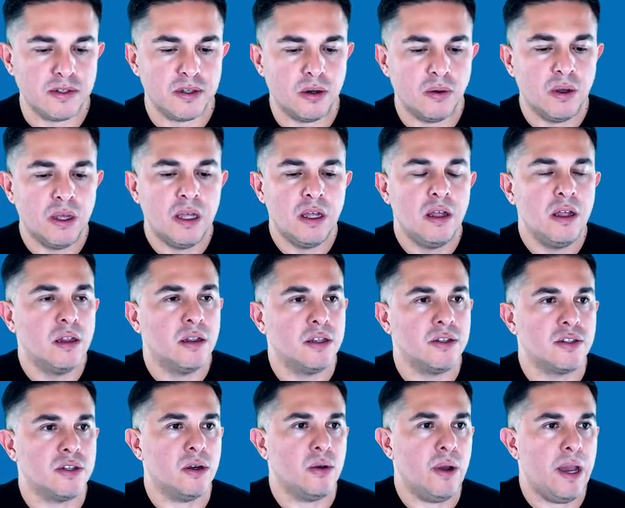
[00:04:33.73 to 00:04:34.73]
So
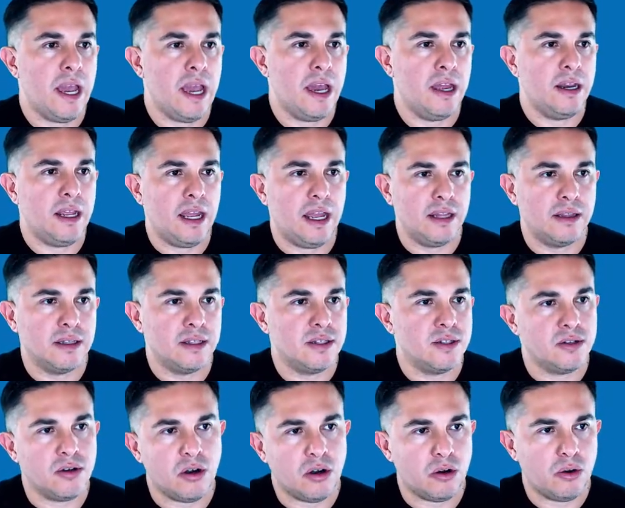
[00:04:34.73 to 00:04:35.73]
let's go ahead and let's
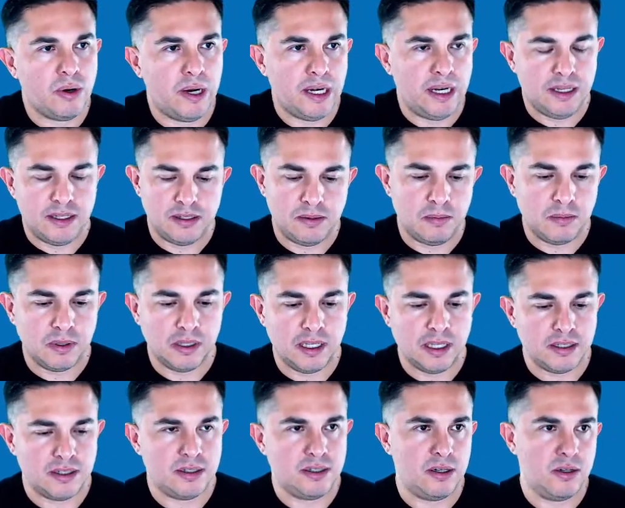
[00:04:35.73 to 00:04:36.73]
start creating some
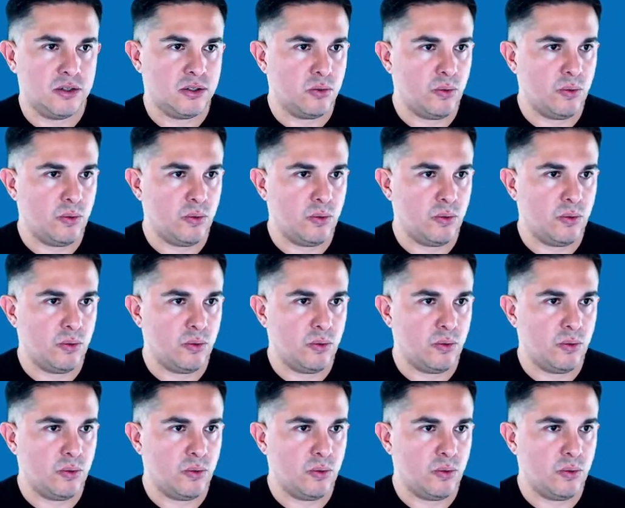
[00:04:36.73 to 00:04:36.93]
lists here.